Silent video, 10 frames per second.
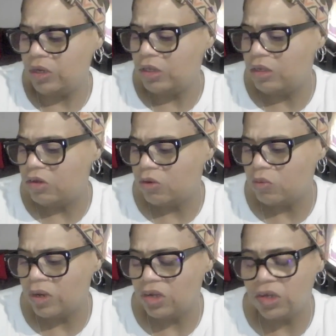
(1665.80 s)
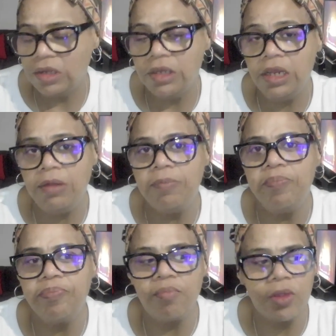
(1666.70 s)
generations
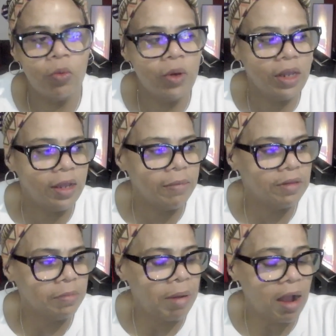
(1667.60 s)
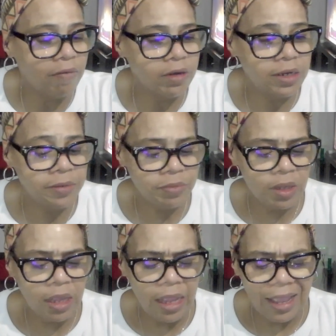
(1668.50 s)
deep when it comes to poverty.
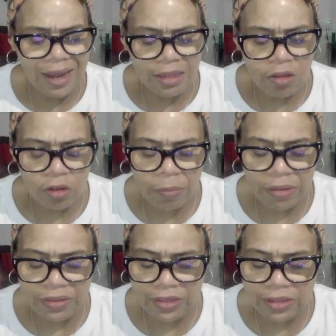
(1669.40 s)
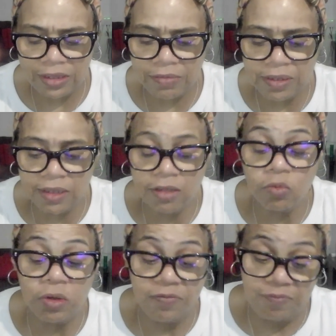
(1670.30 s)
And I talk about these things because it's
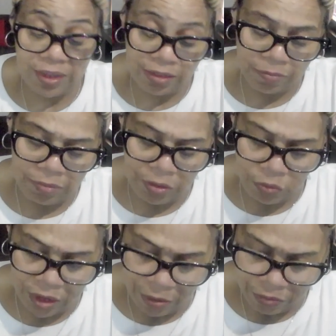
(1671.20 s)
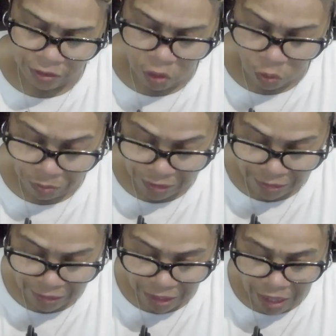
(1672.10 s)
what affected me when I was
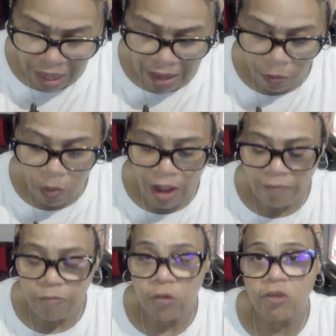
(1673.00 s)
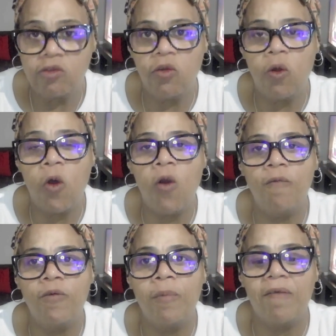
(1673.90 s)
homeless, and why I fought so
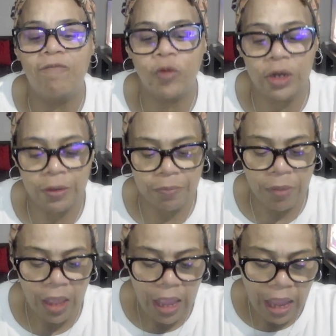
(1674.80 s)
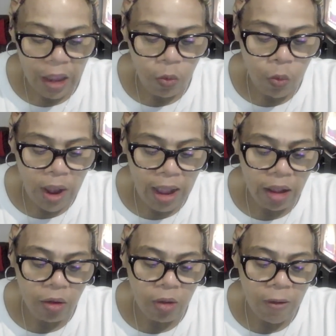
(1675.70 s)
hard for my freedom, and
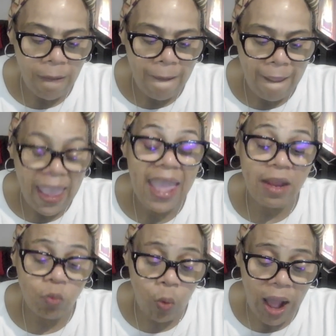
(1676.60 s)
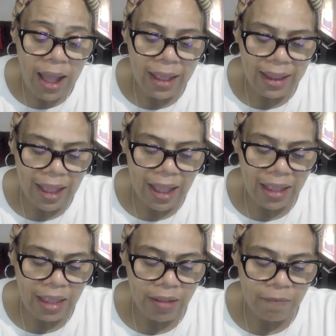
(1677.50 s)
why
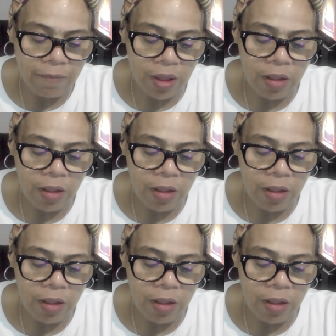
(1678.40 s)
I am